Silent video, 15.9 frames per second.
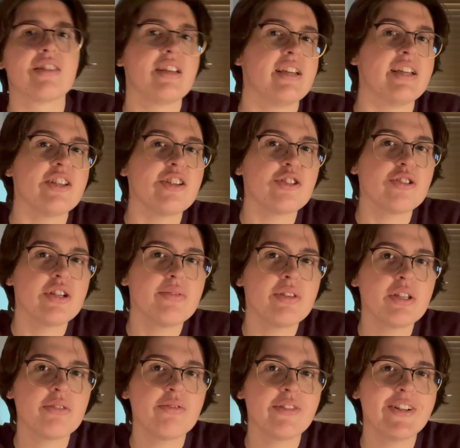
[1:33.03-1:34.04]
The history of
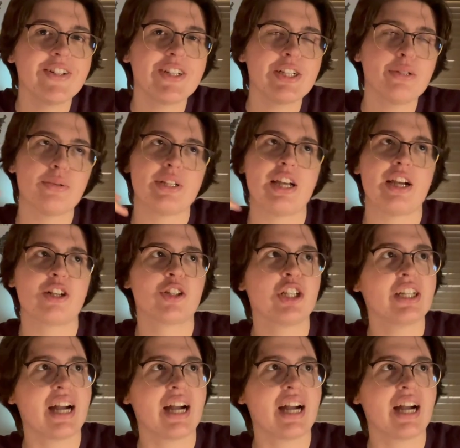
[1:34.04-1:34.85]
this franchise was actually